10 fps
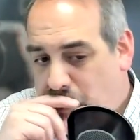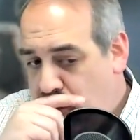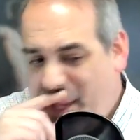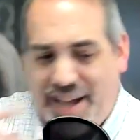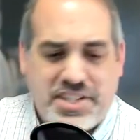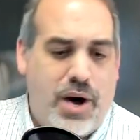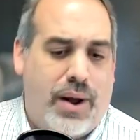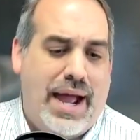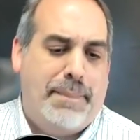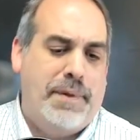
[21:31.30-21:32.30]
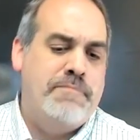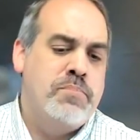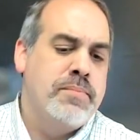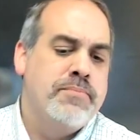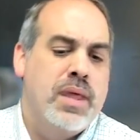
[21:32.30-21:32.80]
You guys know what happened.
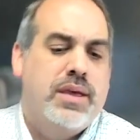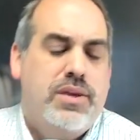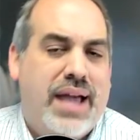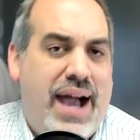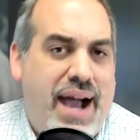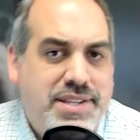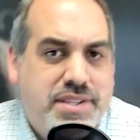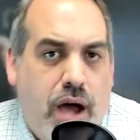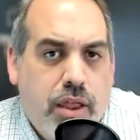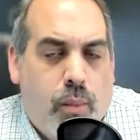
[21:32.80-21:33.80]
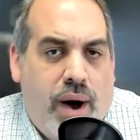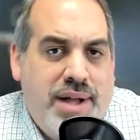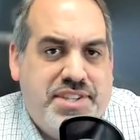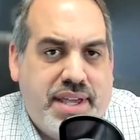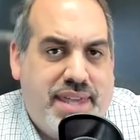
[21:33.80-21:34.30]
You guys are the
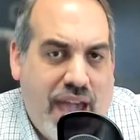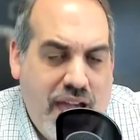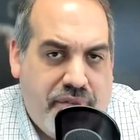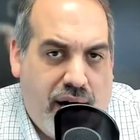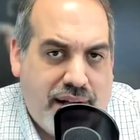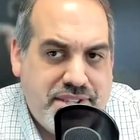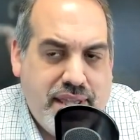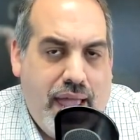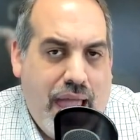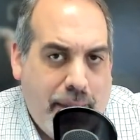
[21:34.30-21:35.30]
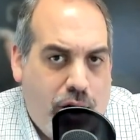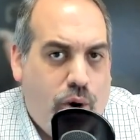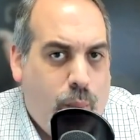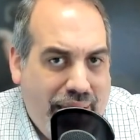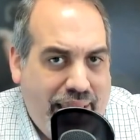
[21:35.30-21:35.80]
ones that gave us the
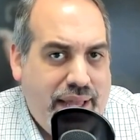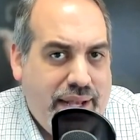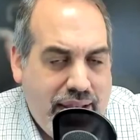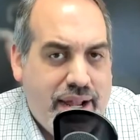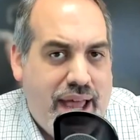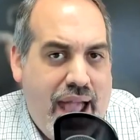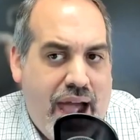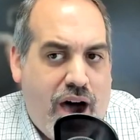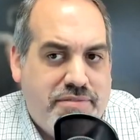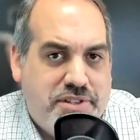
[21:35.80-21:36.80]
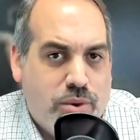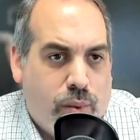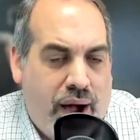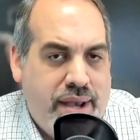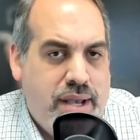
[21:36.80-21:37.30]
ammo we needed to have to
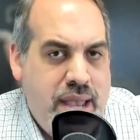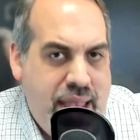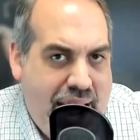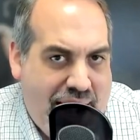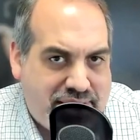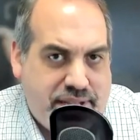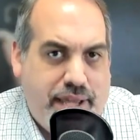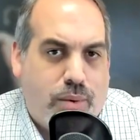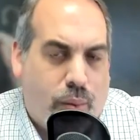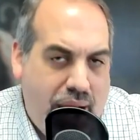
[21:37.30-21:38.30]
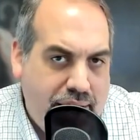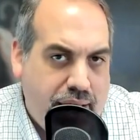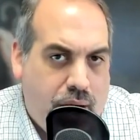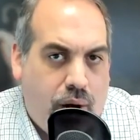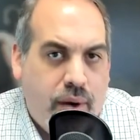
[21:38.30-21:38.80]
run nasty
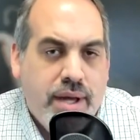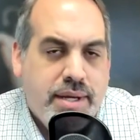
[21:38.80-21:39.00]
radio,